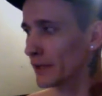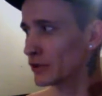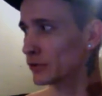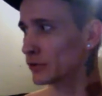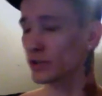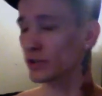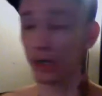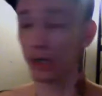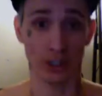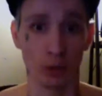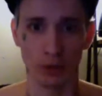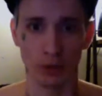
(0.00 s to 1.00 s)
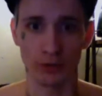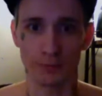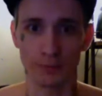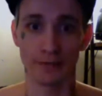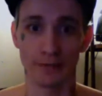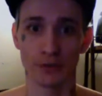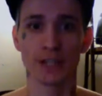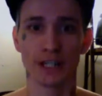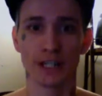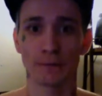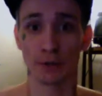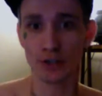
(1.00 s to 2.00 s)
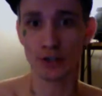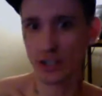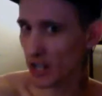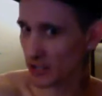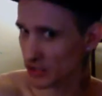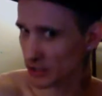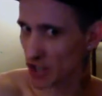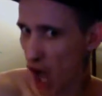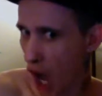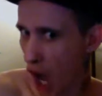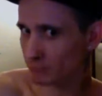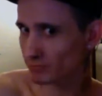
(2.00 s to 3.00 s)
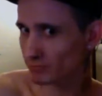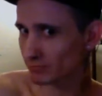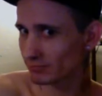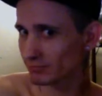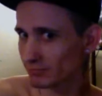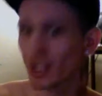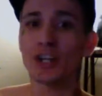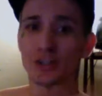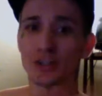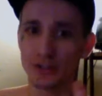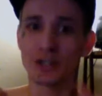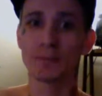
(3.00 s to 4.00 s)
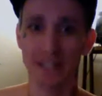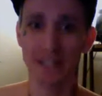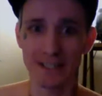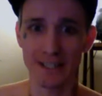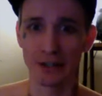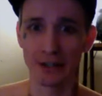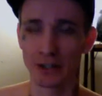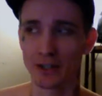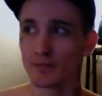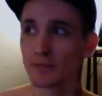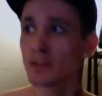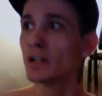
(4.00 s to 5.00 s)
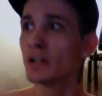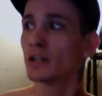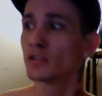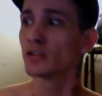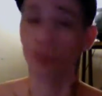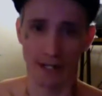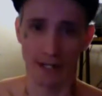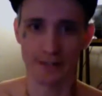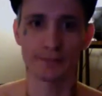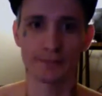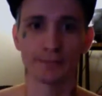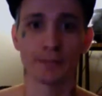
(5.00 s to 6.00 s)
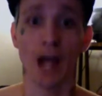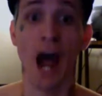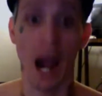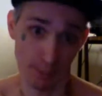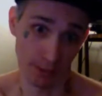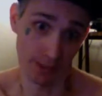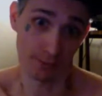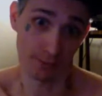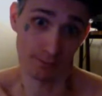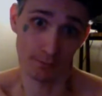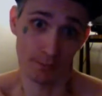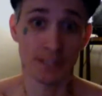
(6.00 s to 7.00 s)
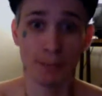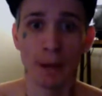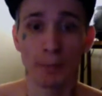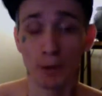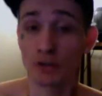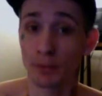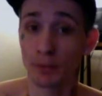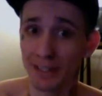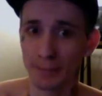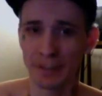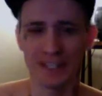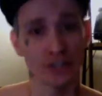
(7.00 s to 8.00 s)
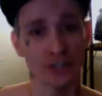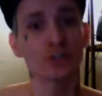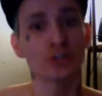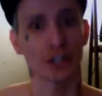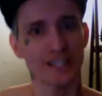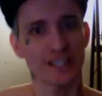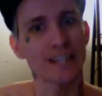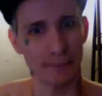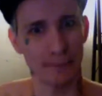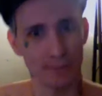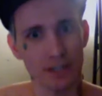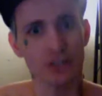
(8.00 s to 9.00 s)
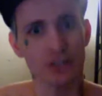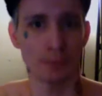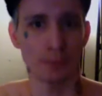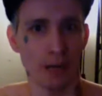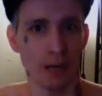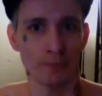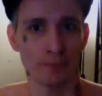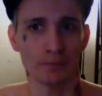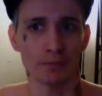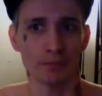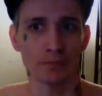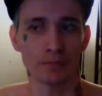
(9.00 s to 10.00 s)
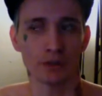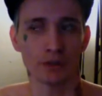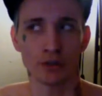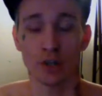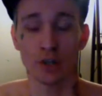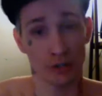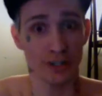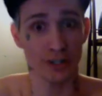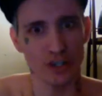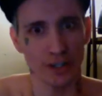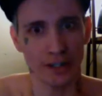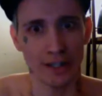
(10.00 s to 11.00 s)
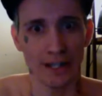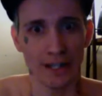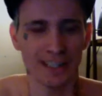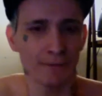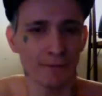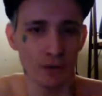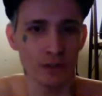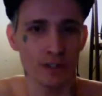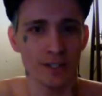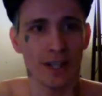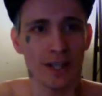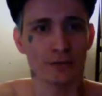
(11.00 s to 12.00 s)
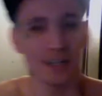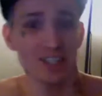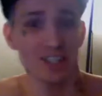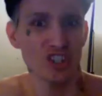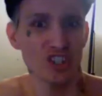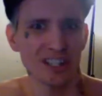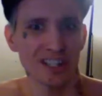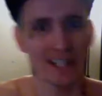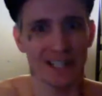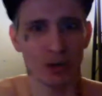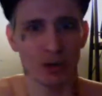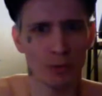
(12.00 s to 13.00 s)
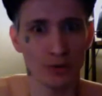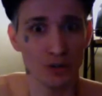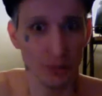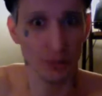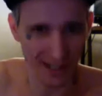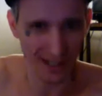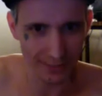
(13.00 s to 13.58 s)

start taking hormones. If you take your first injection, you should be considered trans, I believe. That's my personal opinion because you took the steps to start transitioning. And I think the first sign of transitioning is taking the hormones, correct?